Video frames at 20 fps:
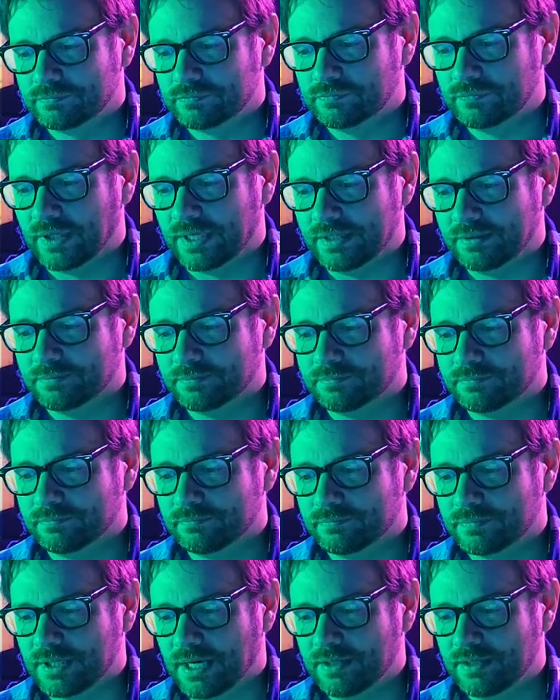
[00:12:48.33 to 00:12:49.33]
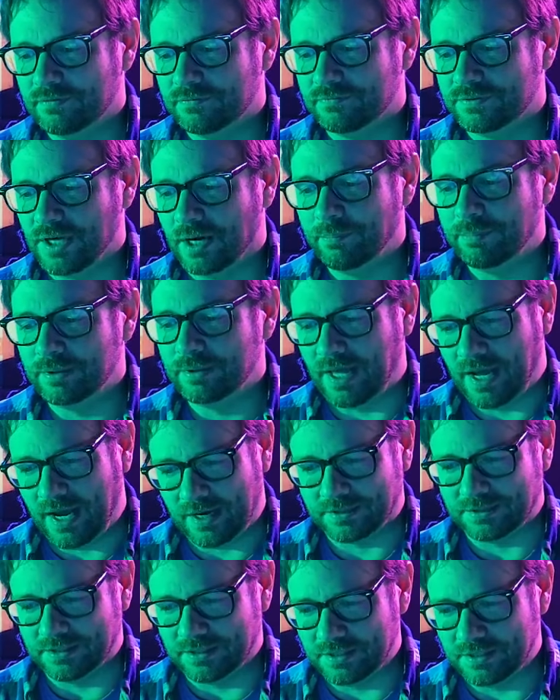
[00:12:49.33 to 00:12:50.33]
like, kind of double
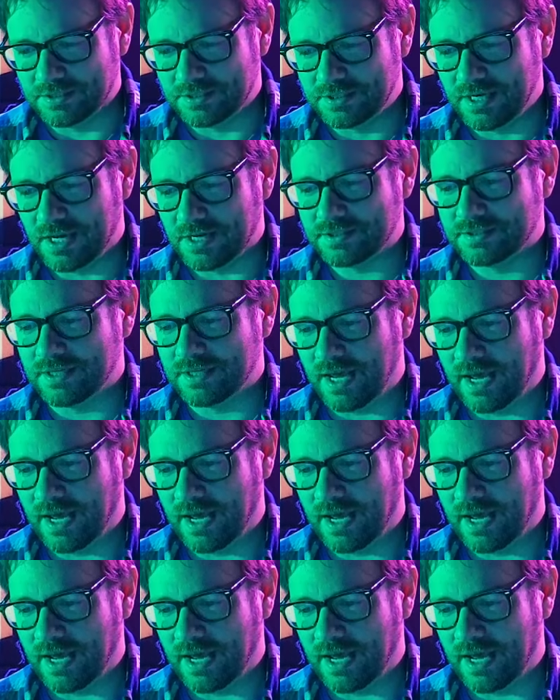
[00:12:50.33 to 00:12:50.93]
acting, because he has